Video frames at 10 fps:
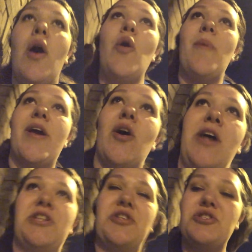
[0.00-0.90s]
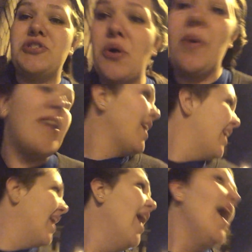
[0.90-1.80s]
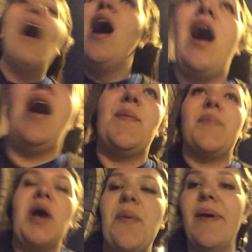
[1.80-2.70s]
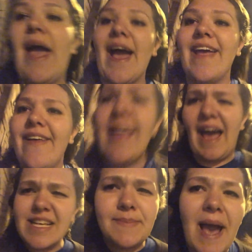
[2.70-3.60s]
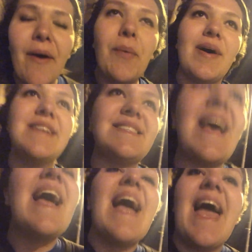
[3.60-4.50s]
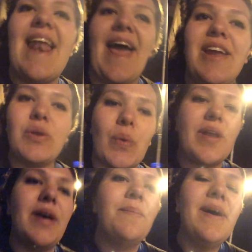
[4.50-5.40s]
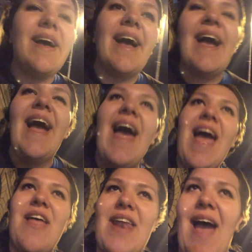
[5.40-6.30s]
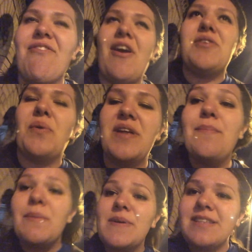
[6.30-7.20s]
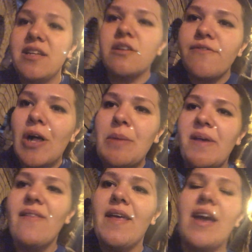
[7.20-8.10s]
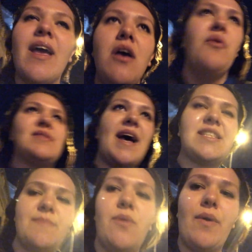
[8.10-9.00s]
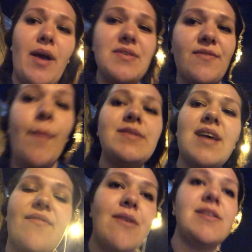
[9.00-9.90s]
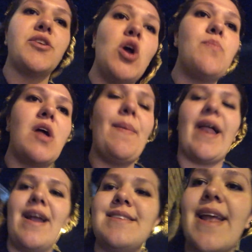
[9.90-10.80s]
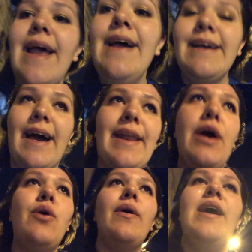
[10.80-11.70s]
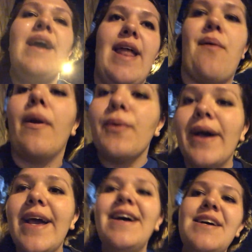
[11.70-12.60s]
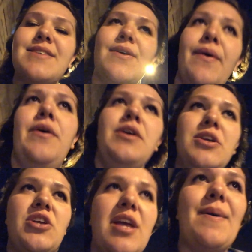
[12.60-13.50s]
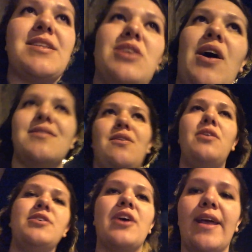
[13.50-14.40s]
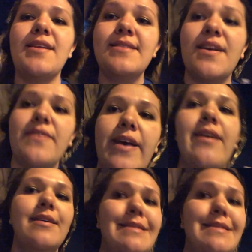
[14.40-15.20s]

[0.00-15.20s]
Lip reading: Oh my gosh, it's so windy. But yeah, he like asked me how I was and I ignored him. And after I ignored him, he proceeded to follow me and like was asking me where I was from and stuff. And I was like, nope, not about it. I said, gotta go. And I ran away. So I'm trying to get back to the hostel, try to get to safety.